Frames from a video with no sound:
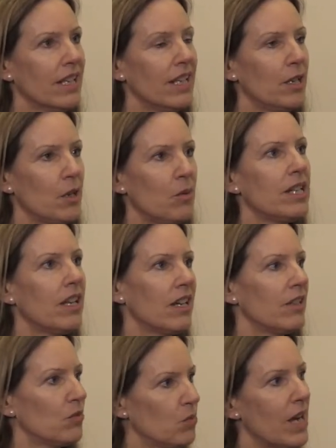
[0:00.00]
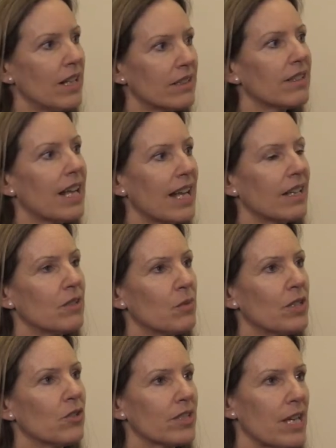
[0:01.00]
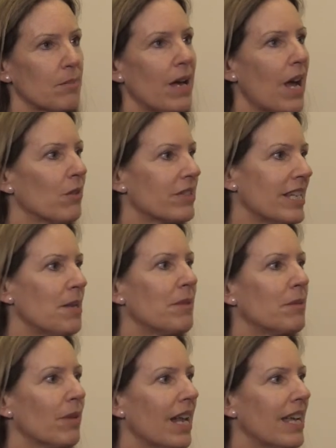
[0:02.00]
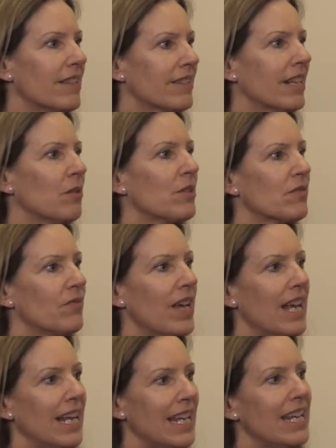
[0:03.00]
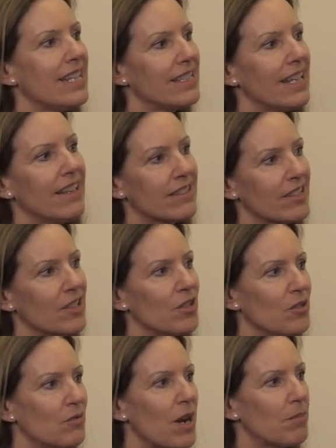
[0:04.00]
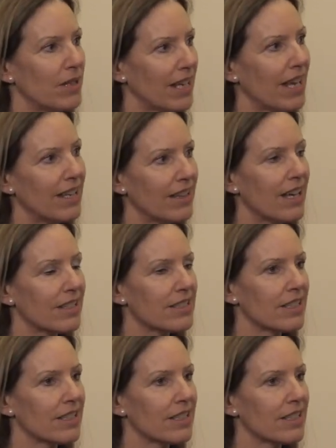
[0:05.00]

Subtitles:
learnt well, and we'd got our power team in place, and it was fairly easy to replicate that.